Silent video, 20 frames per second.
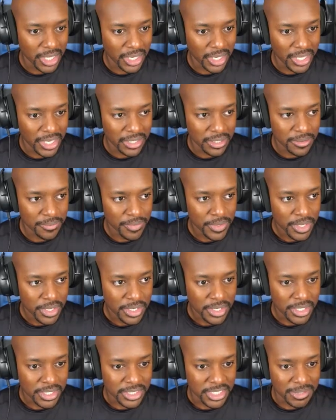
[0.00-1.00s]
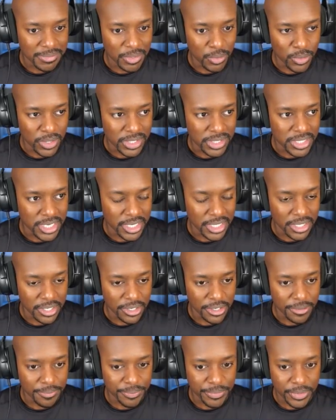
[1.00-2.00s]
Clint. Just give me one second
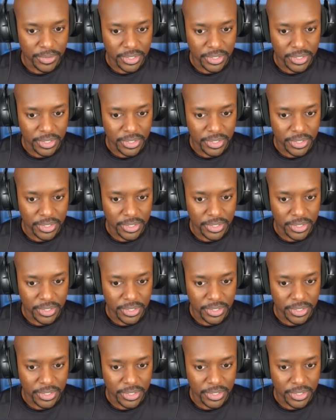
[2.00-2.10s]
here.